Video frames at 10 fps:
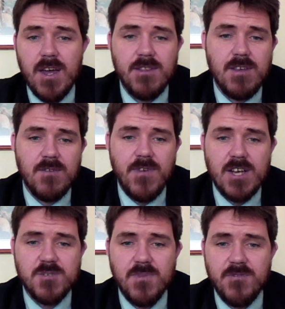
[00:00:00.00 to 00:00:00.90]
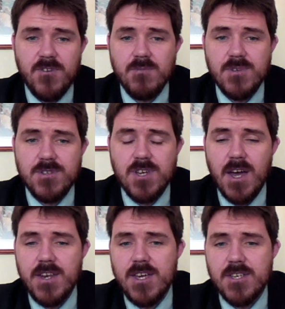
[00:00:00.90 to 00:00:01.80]
and the investment from the
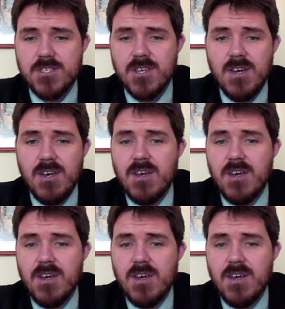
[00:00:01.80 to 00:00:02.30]
Chinese,